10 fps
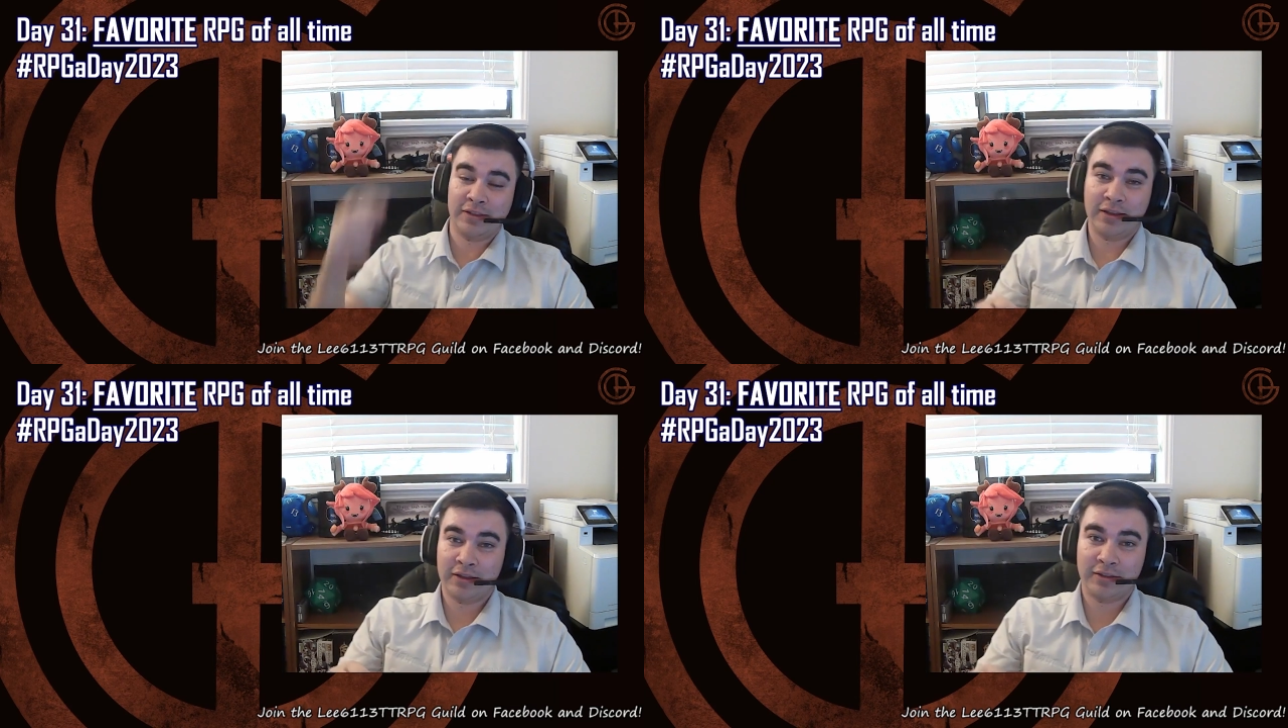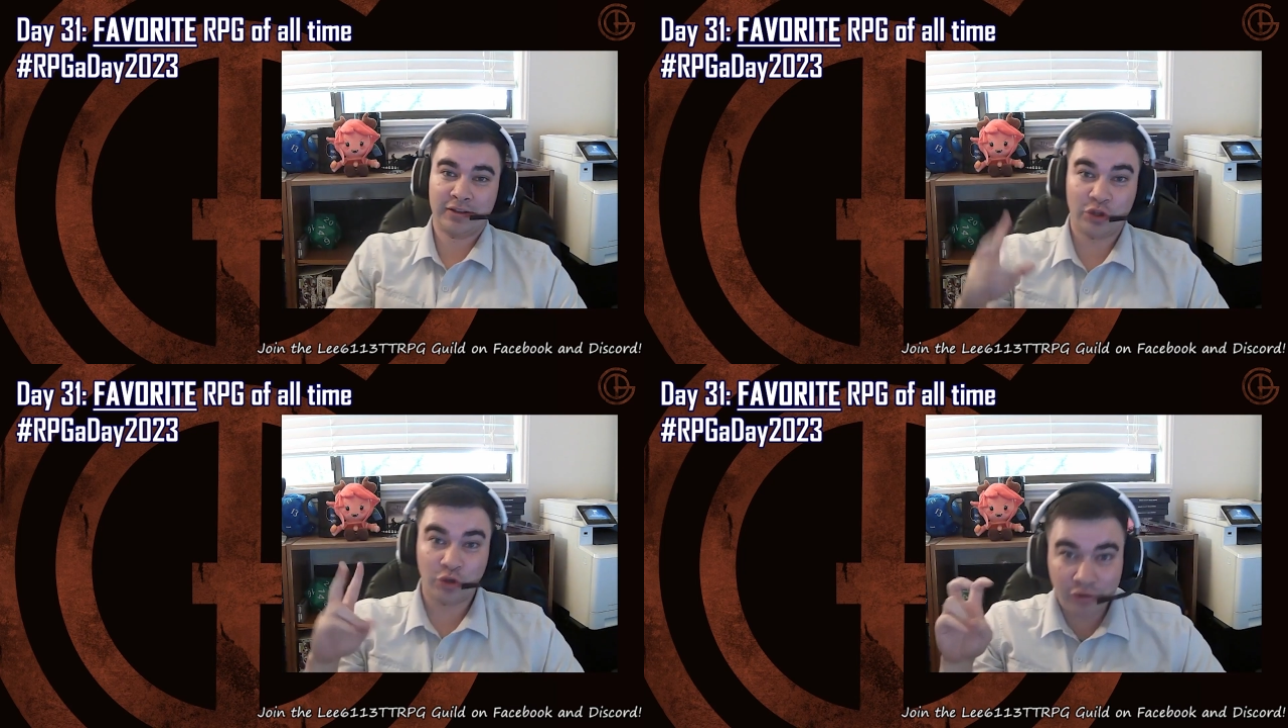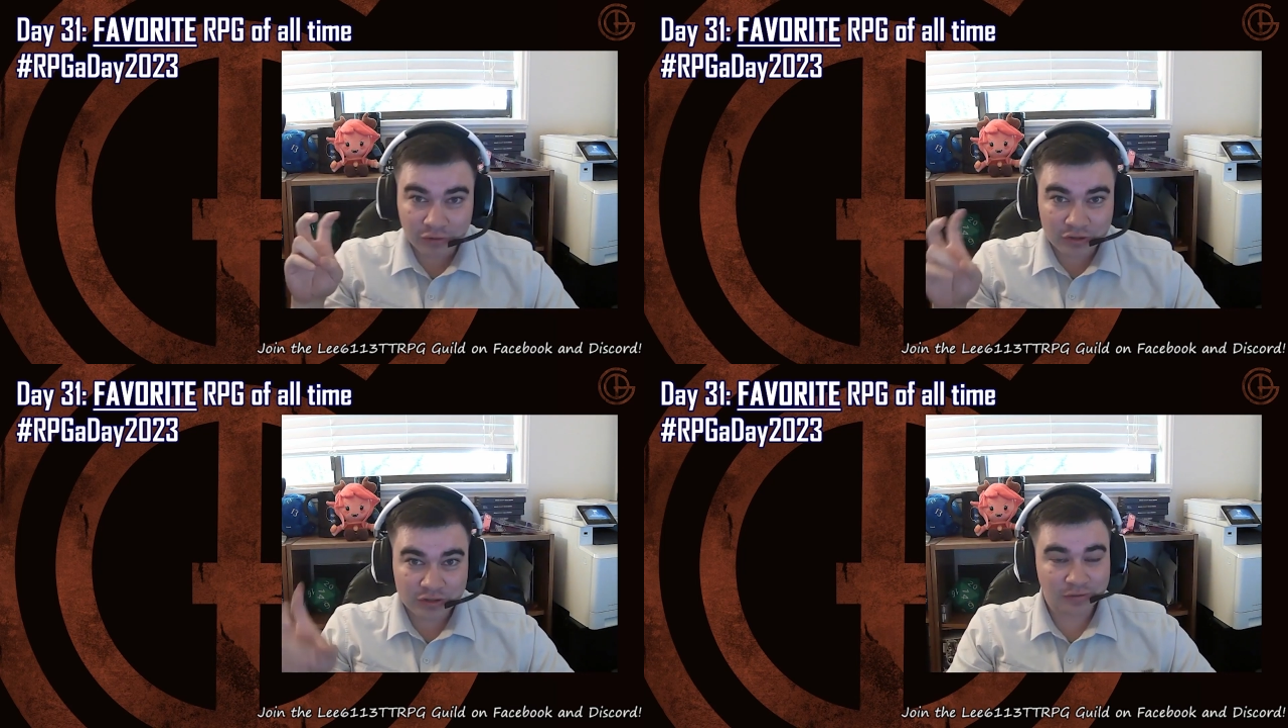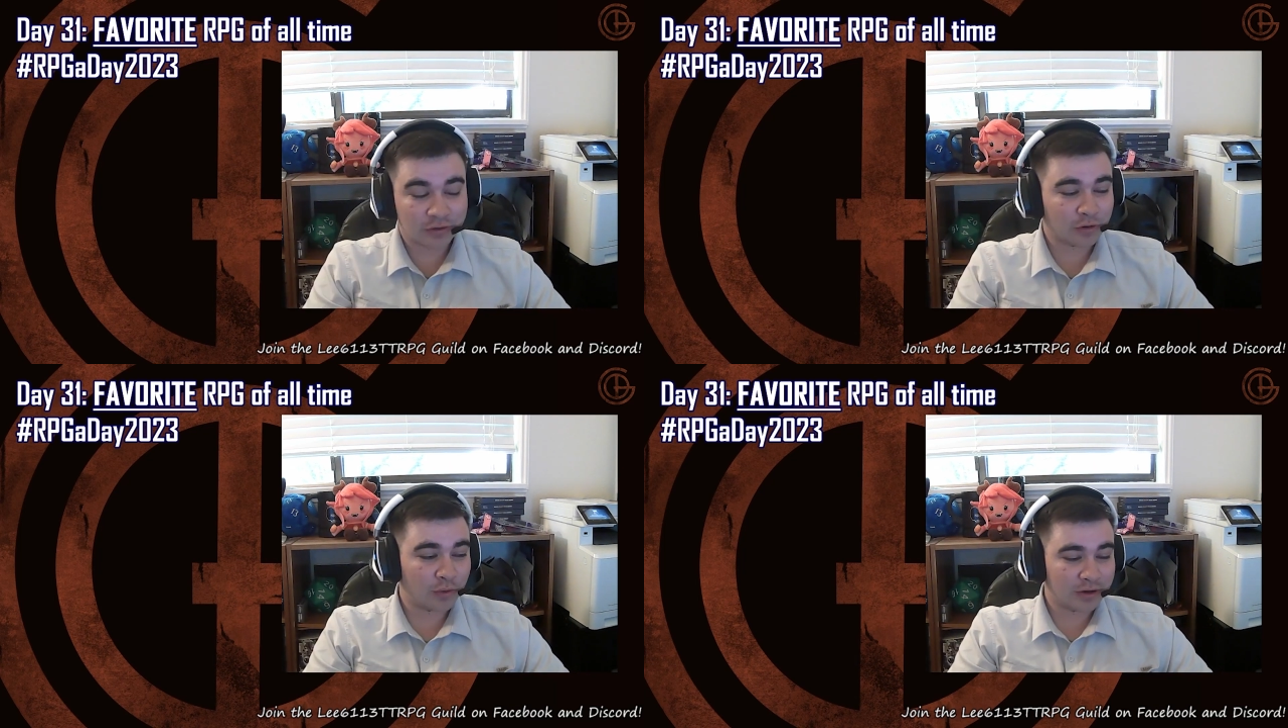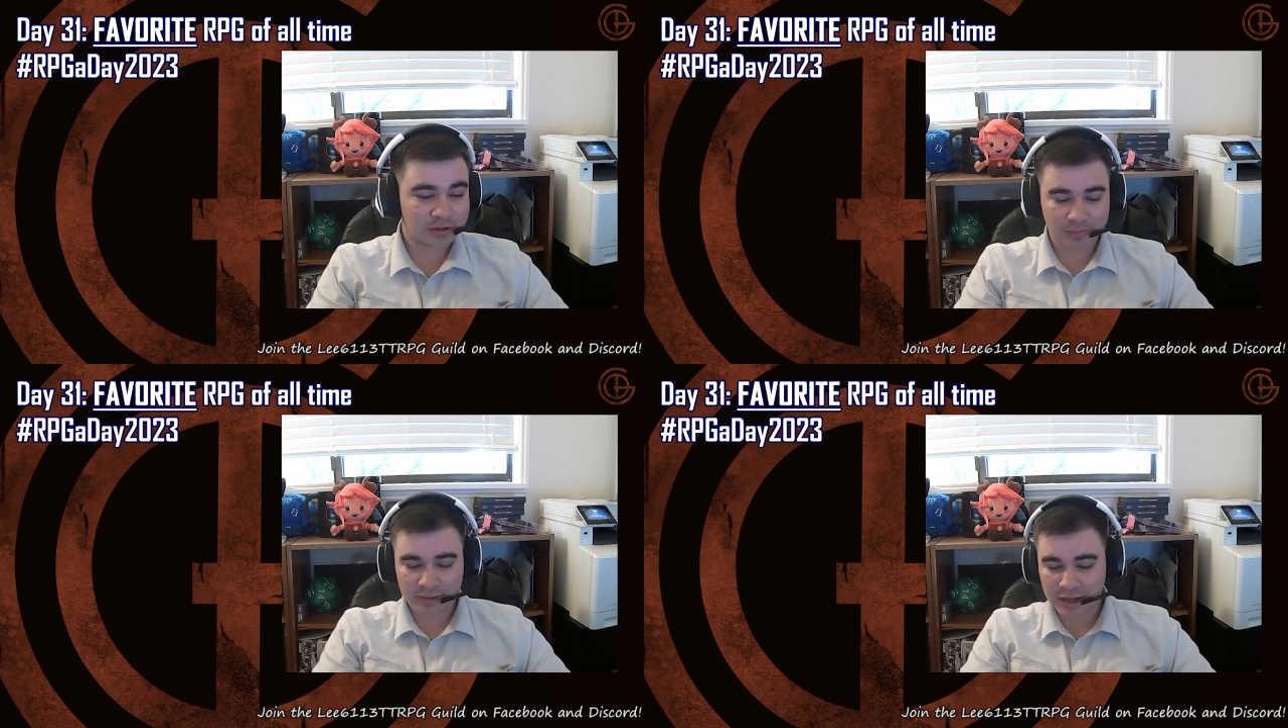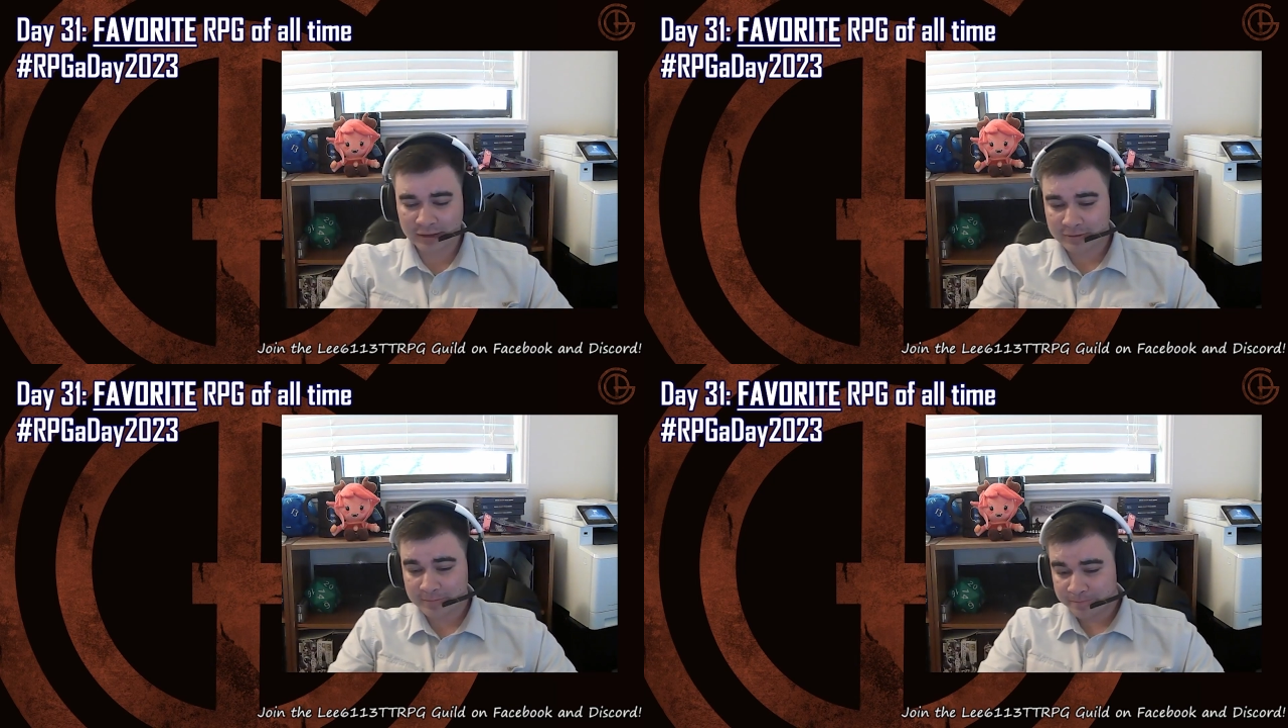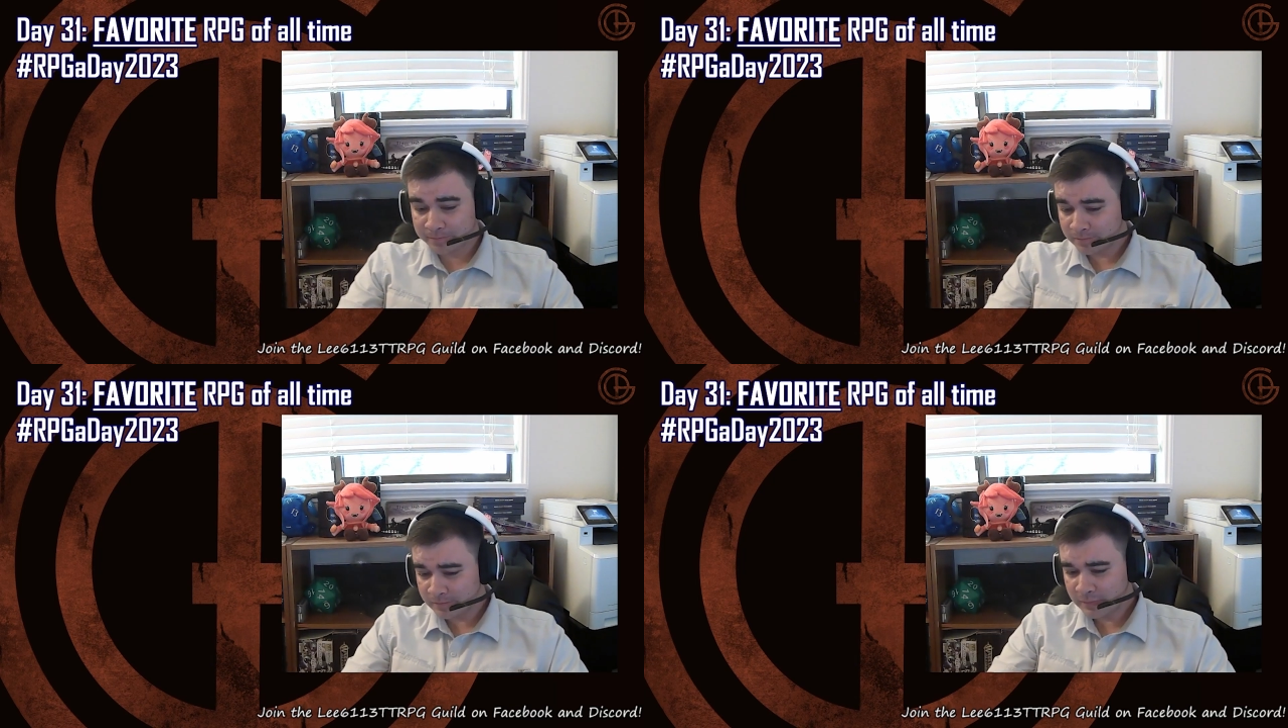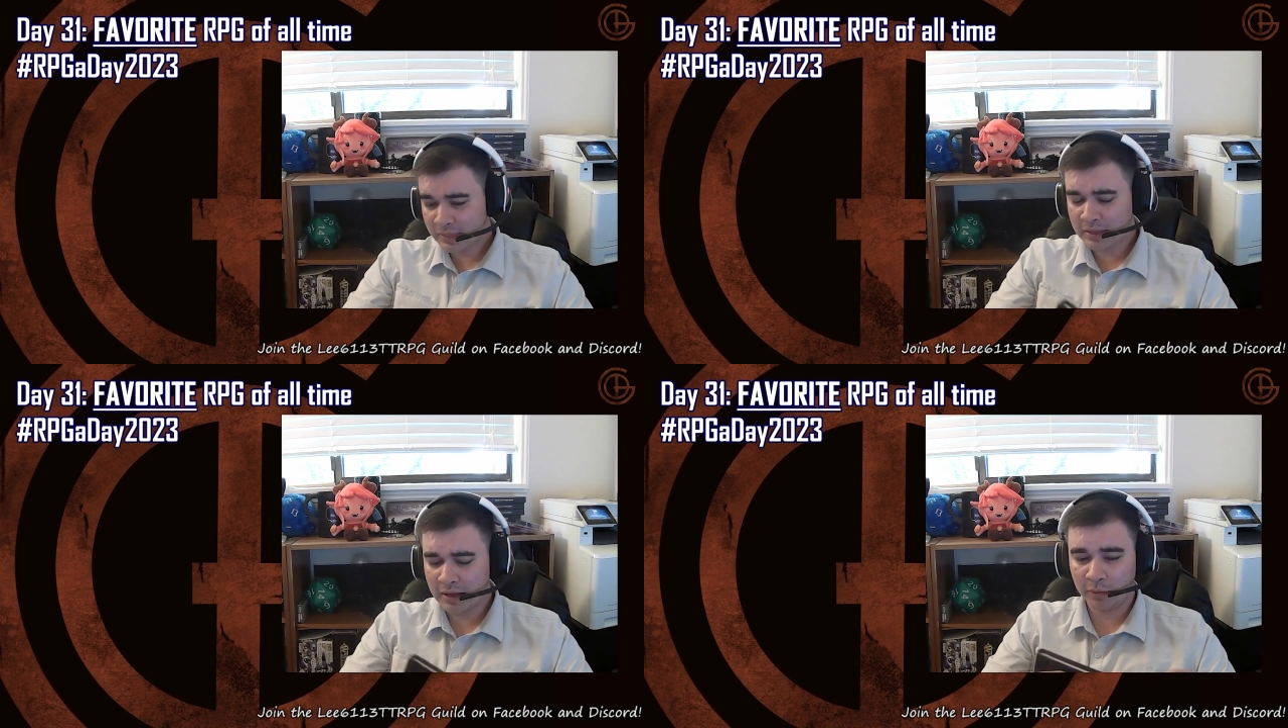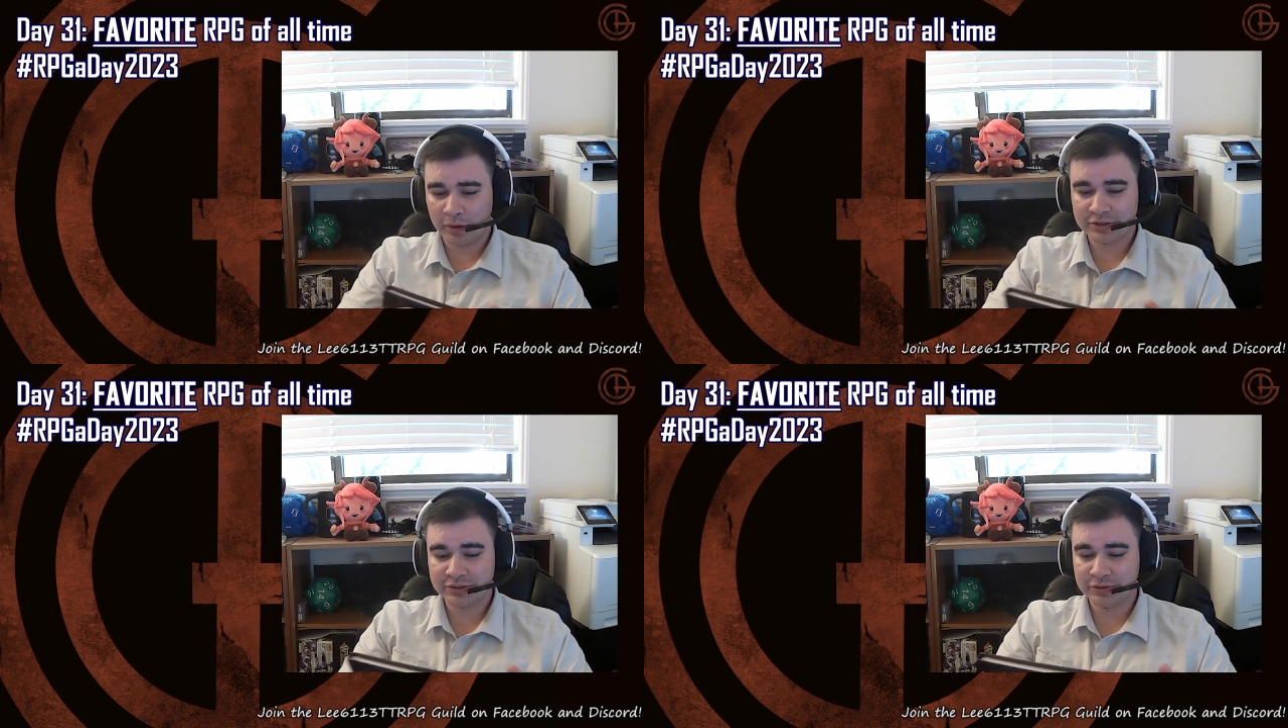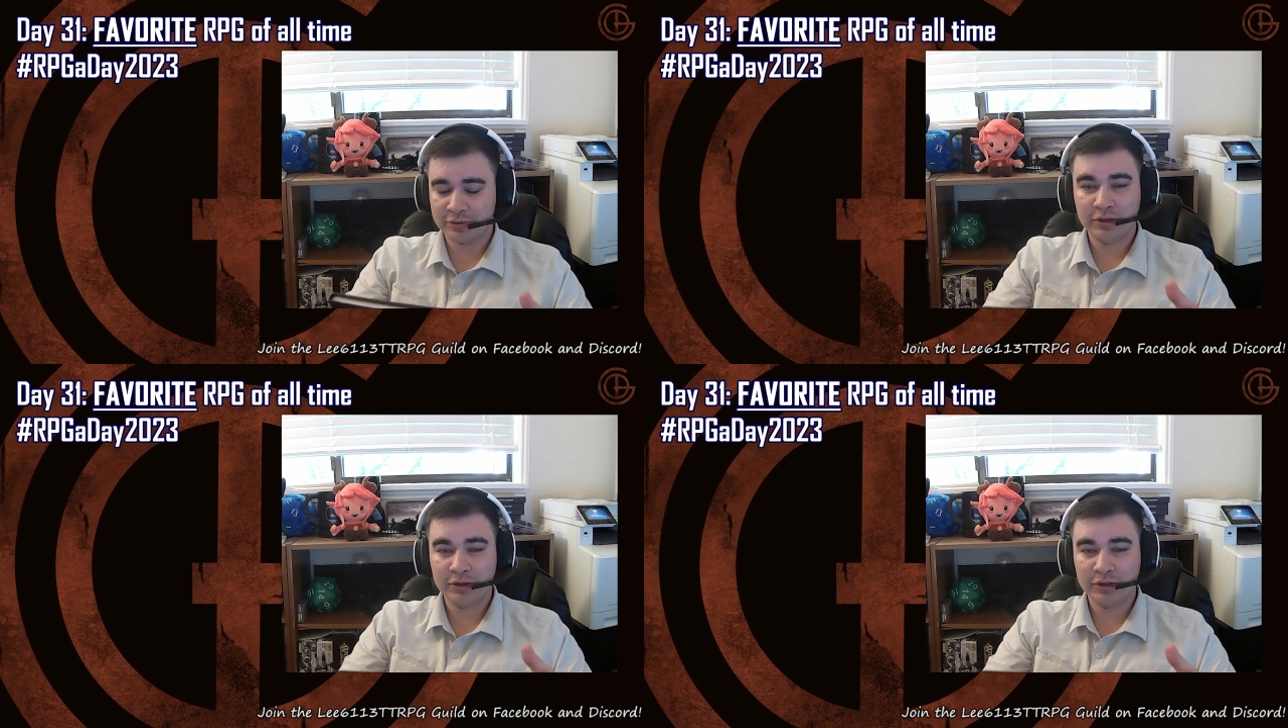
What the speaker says: the universe for Quantum Black. I want to